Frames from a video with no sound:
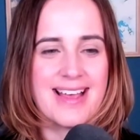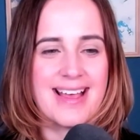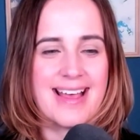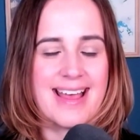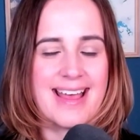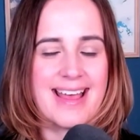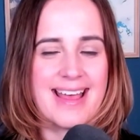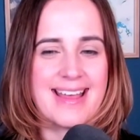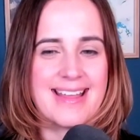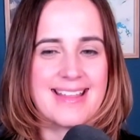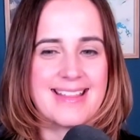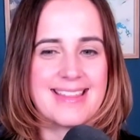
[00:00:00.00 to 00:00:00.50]

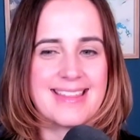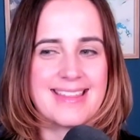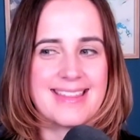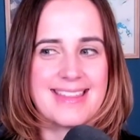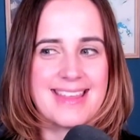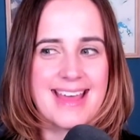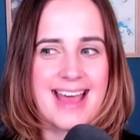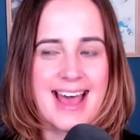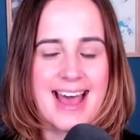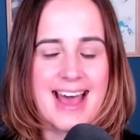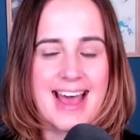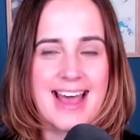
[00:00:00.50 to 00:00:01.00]
And
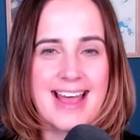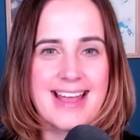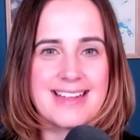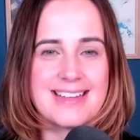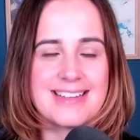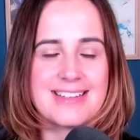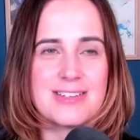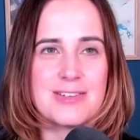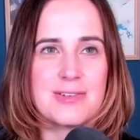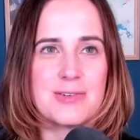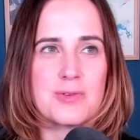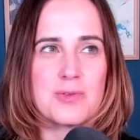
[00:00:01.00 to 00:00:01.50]

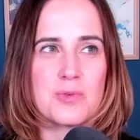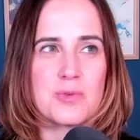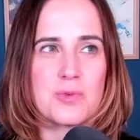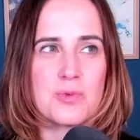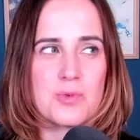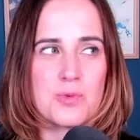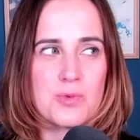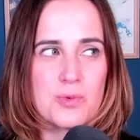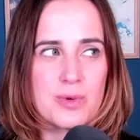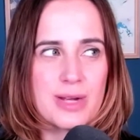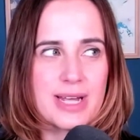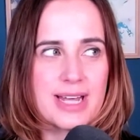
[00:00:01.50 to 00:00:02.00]
that
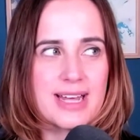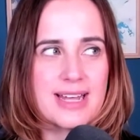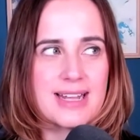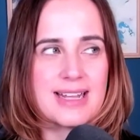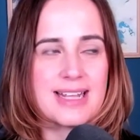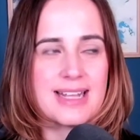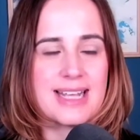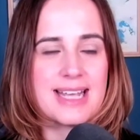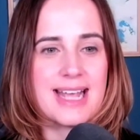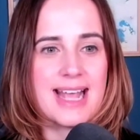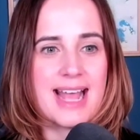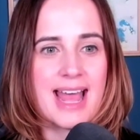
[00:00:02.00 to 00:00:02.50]

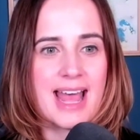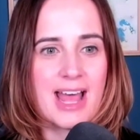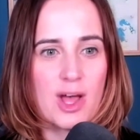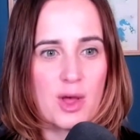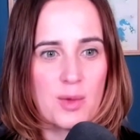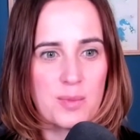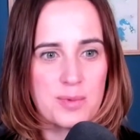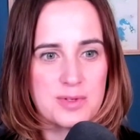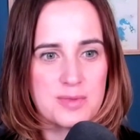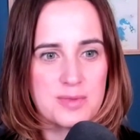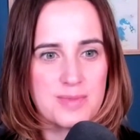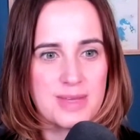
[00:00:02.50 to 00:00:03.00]
really
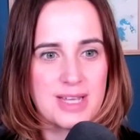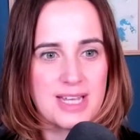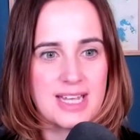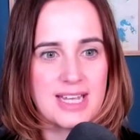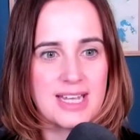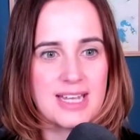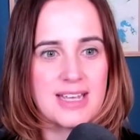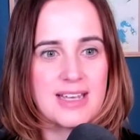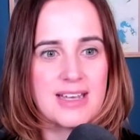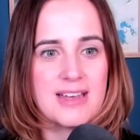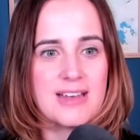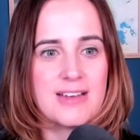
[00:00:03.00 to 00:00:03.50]
helped
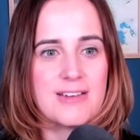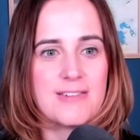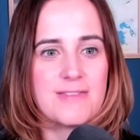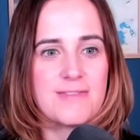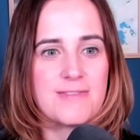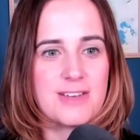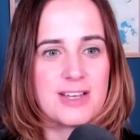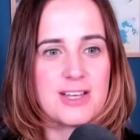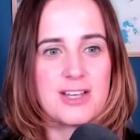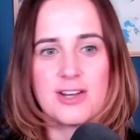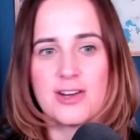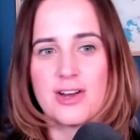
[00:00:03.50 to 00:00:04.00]
me
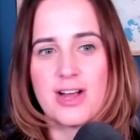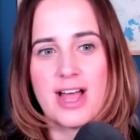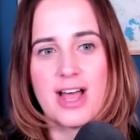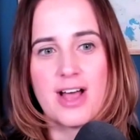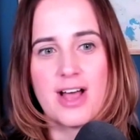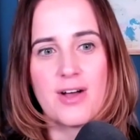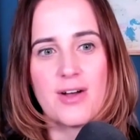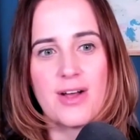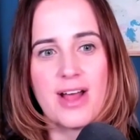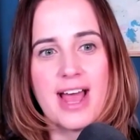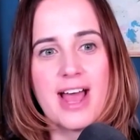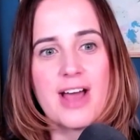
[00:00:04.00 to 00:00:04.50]
figure
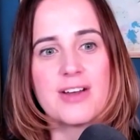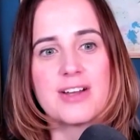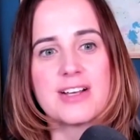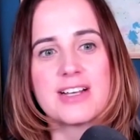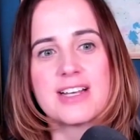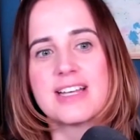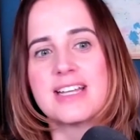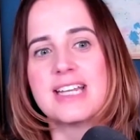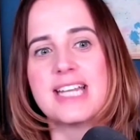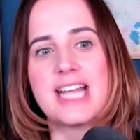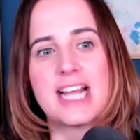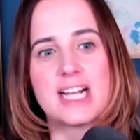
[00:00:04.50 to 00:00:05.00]
out how to
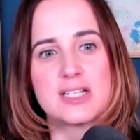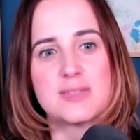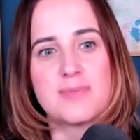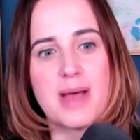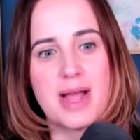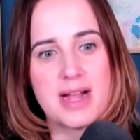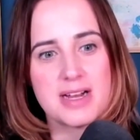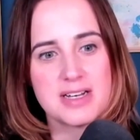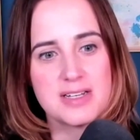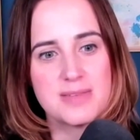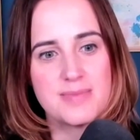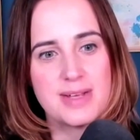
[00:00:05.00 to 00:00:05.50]
connect
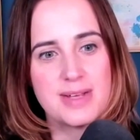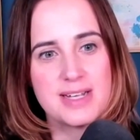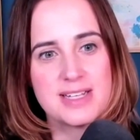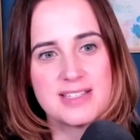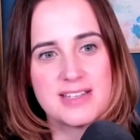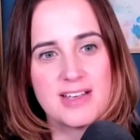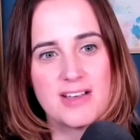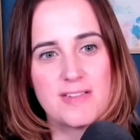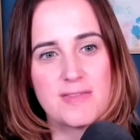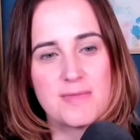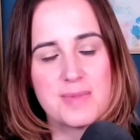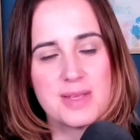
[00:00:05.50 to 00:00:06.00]
back to
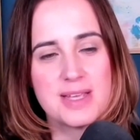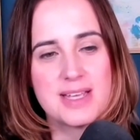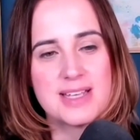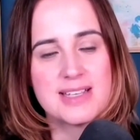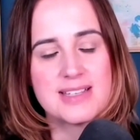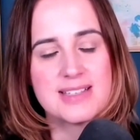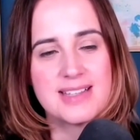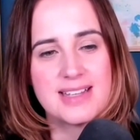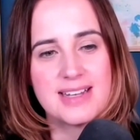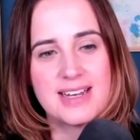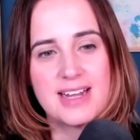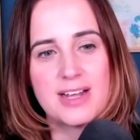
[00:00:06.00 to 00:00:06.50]
myself,
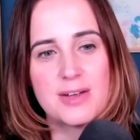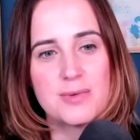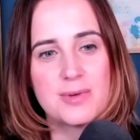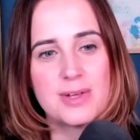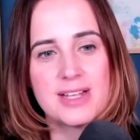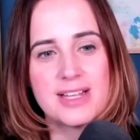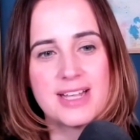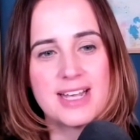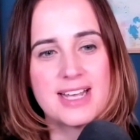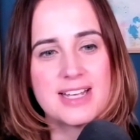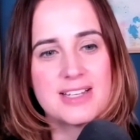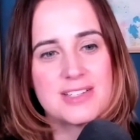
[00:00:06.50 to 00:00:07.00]
because then I
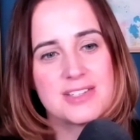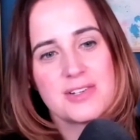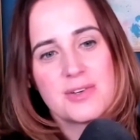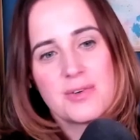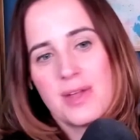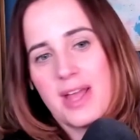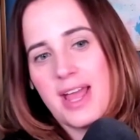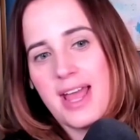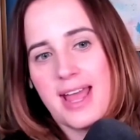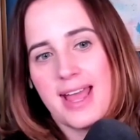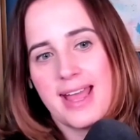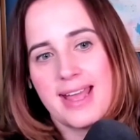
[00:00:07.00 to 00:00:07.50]
realized,
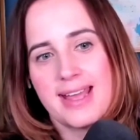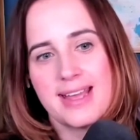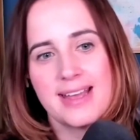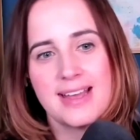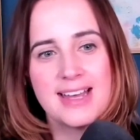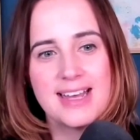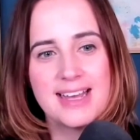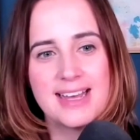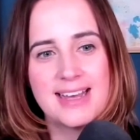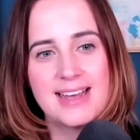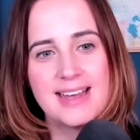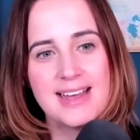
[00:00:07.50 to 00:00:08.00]
okay,
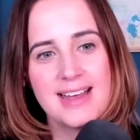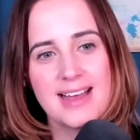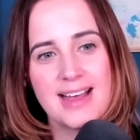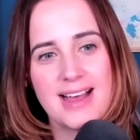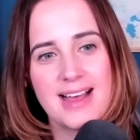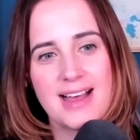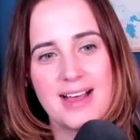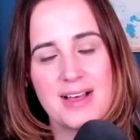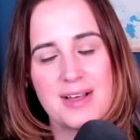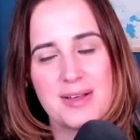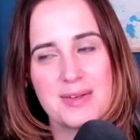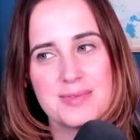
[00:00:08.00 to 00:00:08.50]

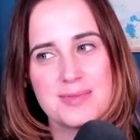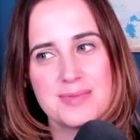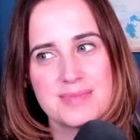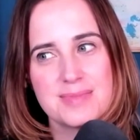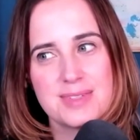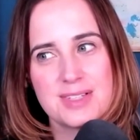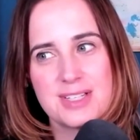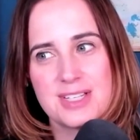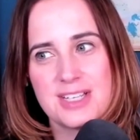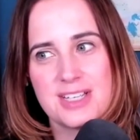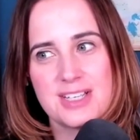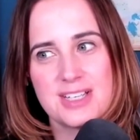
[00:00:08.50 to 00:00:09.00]

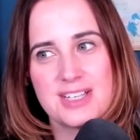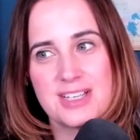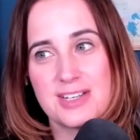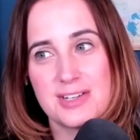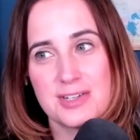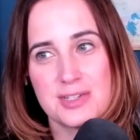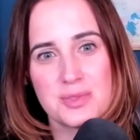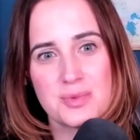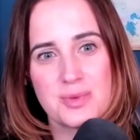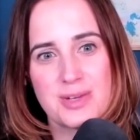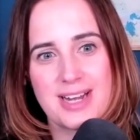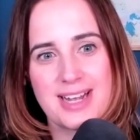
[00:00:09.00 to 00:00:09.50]

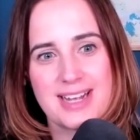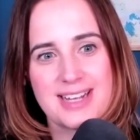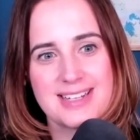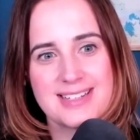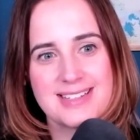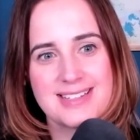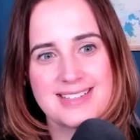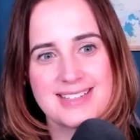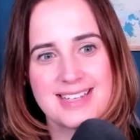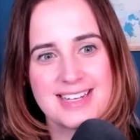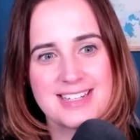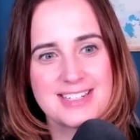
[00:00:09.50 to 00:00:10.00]
here's what I
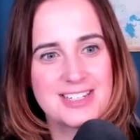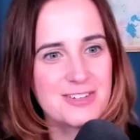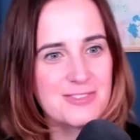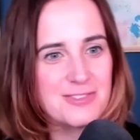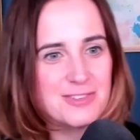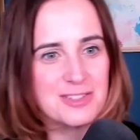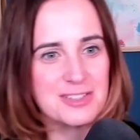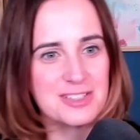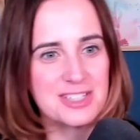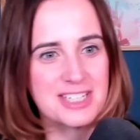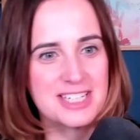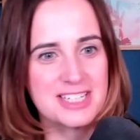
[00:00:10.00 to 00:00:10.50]
could say
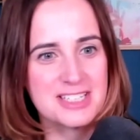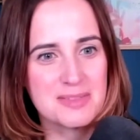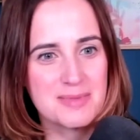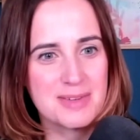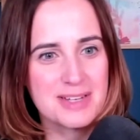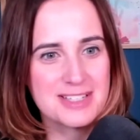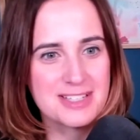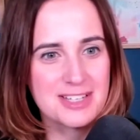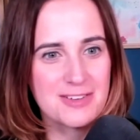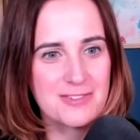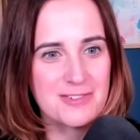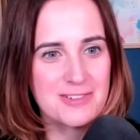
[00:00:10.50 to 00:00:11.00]
differently to
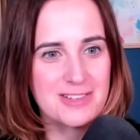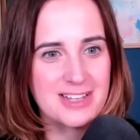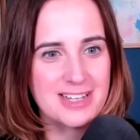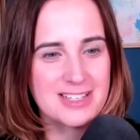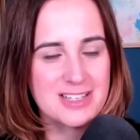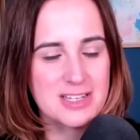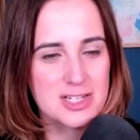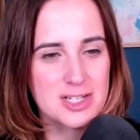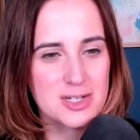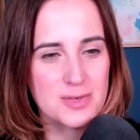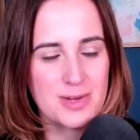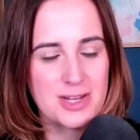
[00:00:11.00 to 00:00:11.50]
myself in that
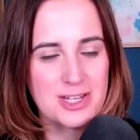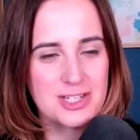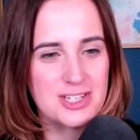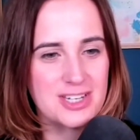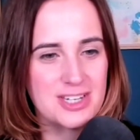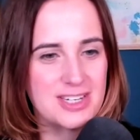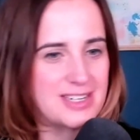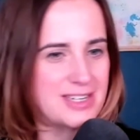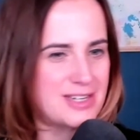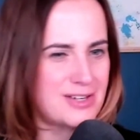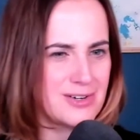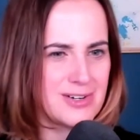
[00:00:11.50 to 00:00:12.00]

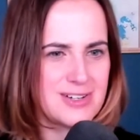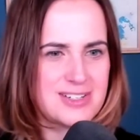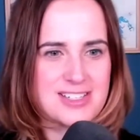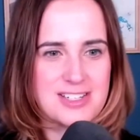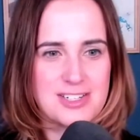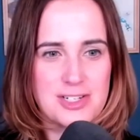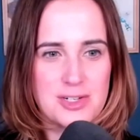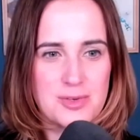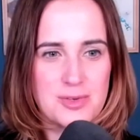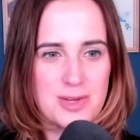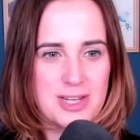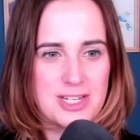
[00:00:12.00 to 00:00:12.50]
situation. Here are
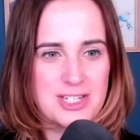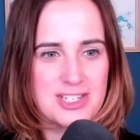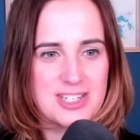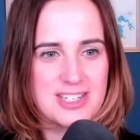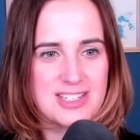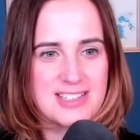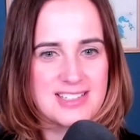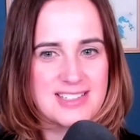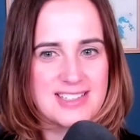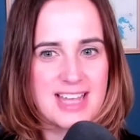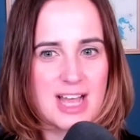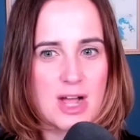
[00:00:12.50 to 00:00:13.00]

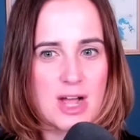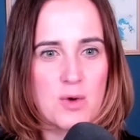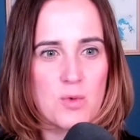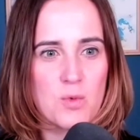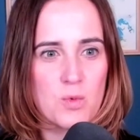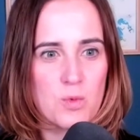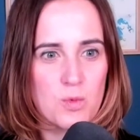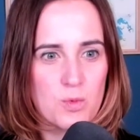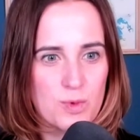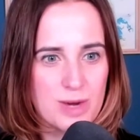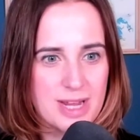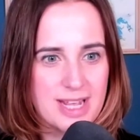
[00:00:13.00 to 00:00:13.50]
situations that
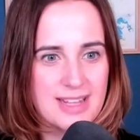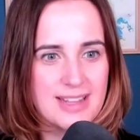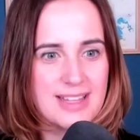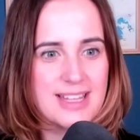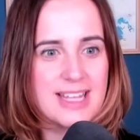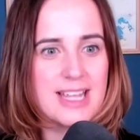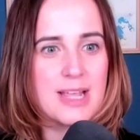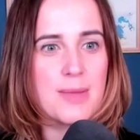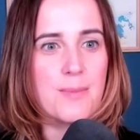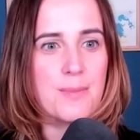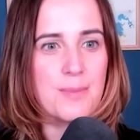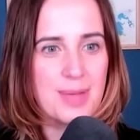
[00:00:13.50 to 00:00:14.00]

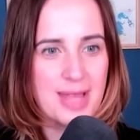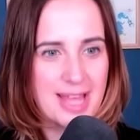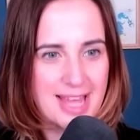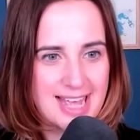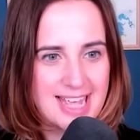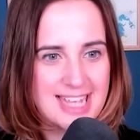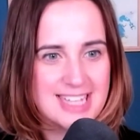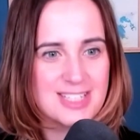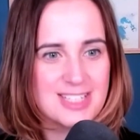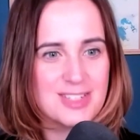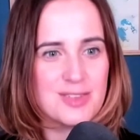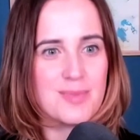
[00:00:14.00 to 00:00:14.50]
really
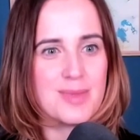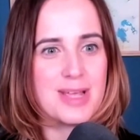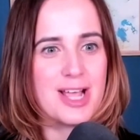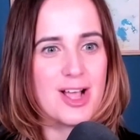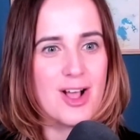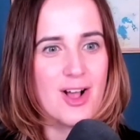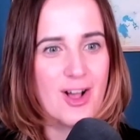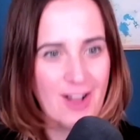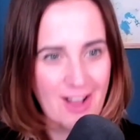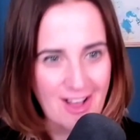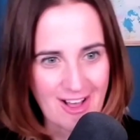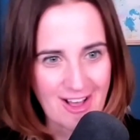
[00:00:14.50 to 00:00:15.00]
piss me
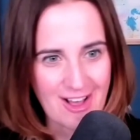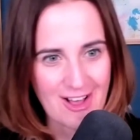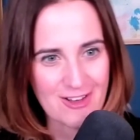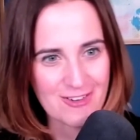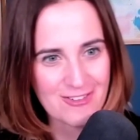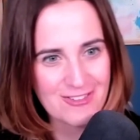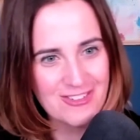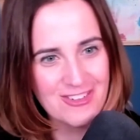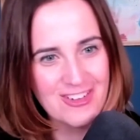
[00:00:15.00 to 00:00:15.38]
off.